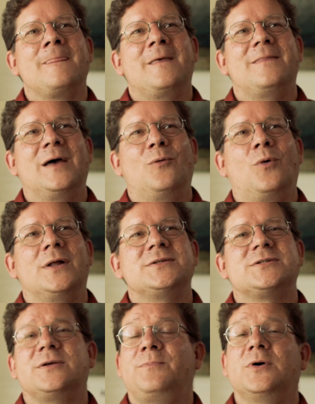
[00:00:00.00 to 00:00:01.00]
that
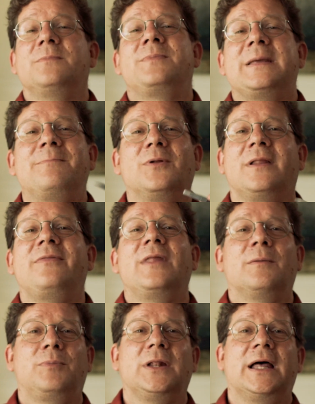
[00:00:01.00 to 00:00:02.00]
wants to put people in
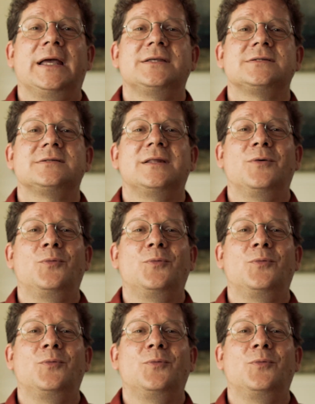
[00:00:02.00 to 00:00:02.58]
their place, that